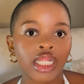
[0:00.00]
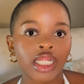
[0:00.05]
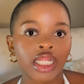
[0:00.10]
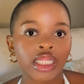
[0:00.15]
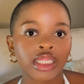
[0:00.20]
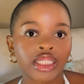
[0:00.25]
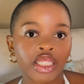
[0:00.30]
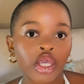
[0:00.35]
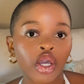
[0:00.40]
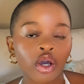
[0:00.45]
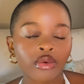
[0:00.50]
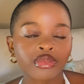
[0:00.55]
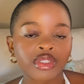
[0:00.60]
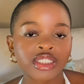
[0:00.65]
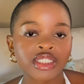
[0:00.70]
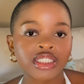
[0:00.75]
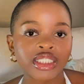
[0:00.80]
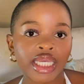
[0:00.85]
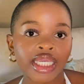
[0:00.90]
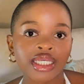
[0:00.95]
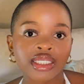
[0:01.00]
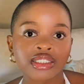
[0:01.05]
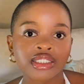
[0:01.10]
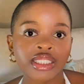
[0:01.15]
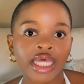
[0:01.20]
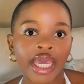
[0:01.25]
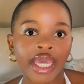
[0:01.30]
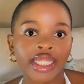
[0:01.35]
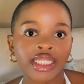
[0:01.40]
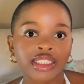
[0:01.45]
there are mistakes
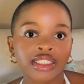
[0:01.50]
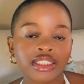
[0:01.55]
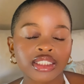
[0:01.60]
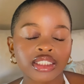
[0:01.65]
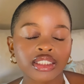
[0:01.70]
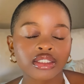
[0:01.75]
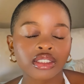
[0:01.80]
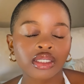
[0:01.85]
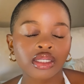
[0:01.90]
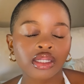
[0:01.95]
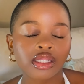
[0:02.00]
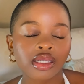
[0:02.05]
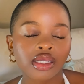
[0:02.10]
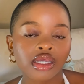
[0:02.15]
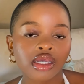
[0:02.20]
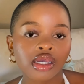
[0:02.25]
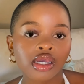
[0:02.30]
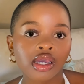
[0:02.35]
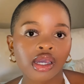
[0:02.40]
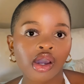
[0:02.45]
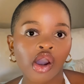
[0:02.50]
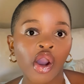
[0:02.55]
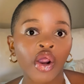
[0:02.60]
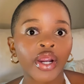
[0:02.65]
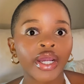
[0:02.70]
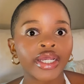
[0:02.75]
that are